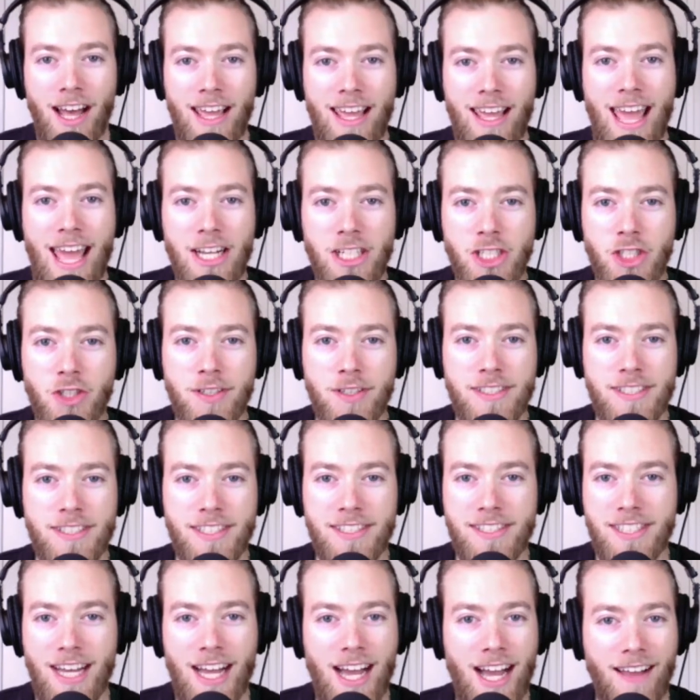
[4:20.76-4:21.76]
entrance
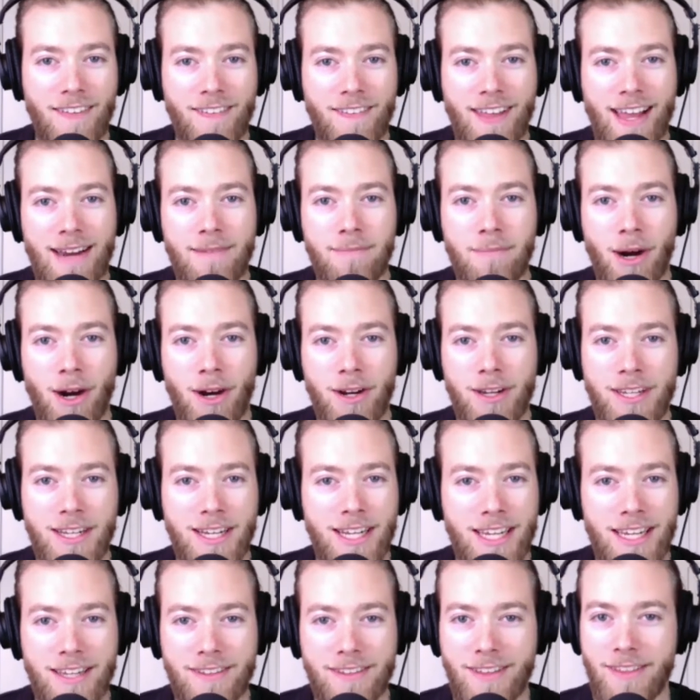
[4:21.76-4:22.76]
into online
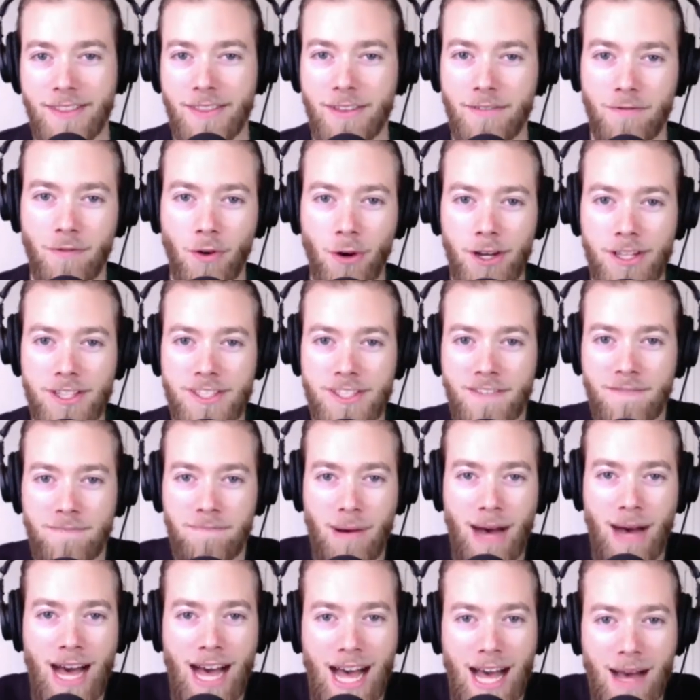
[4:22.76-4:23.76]
marketing. And then the voice of
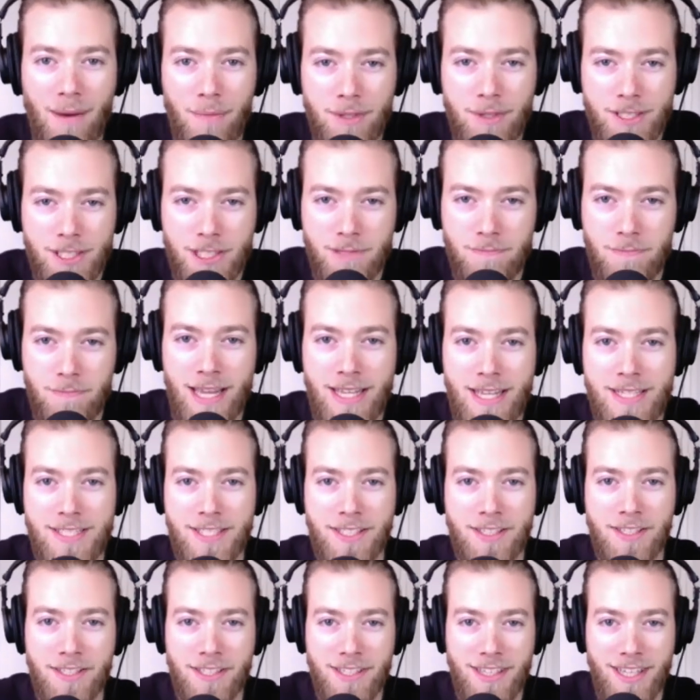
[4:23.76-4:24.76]
Bob, which is
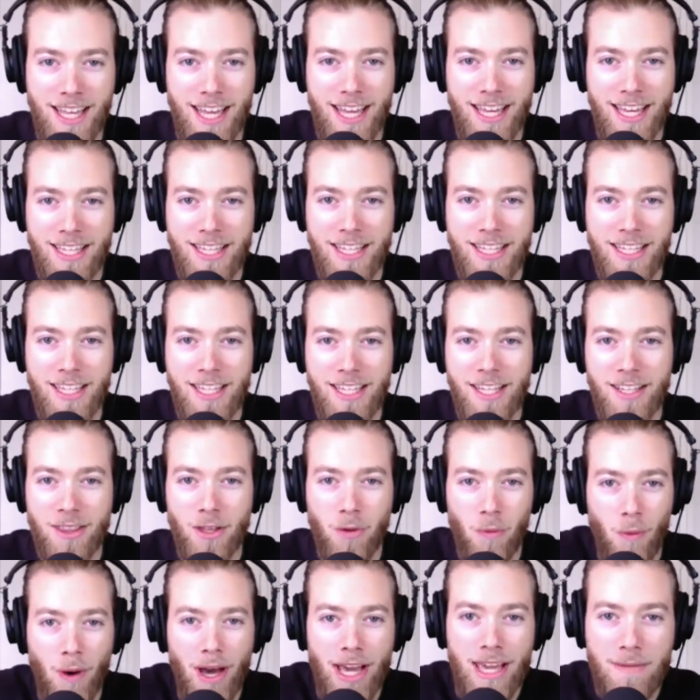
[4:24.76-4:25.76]
basically like the
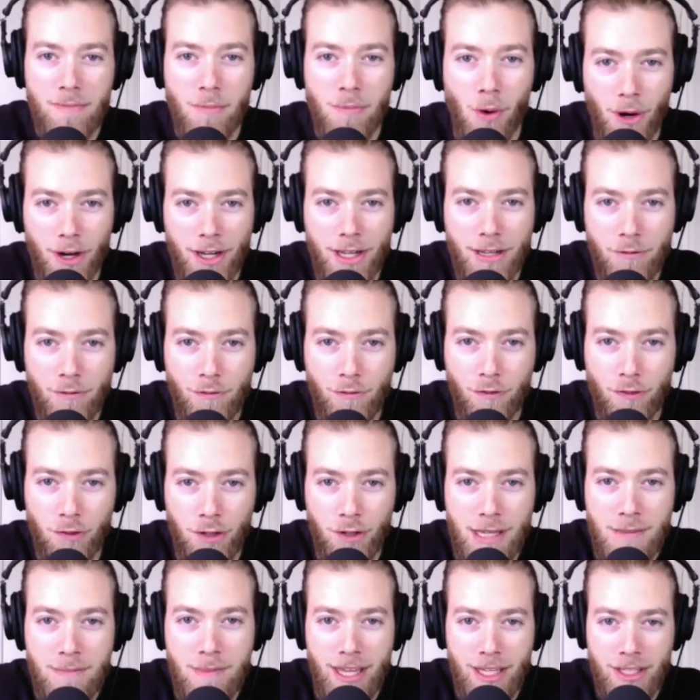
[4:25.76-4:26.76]
white Morgan
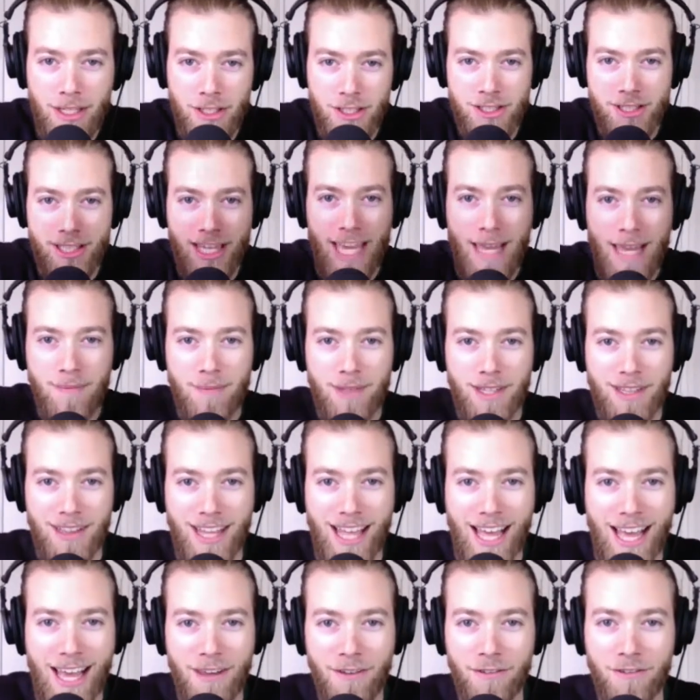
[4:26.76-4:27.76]
Freeman, just came to
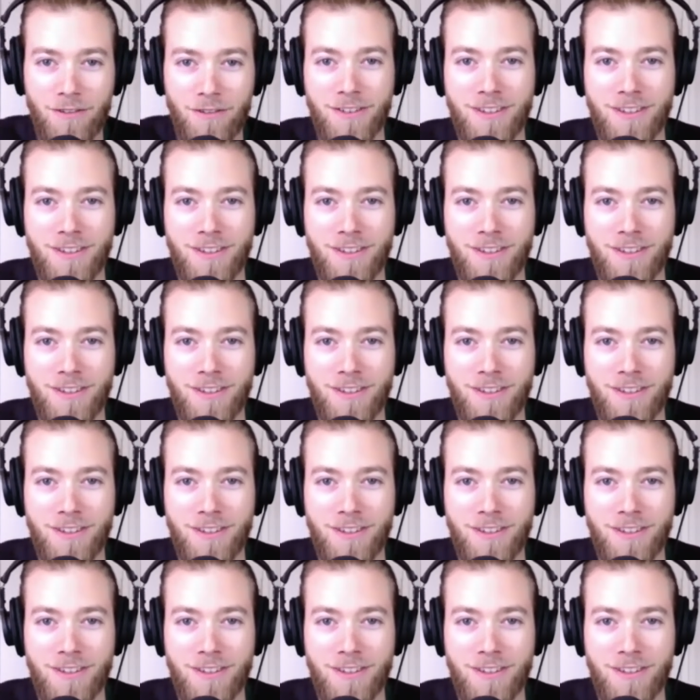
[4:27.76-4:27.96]
life.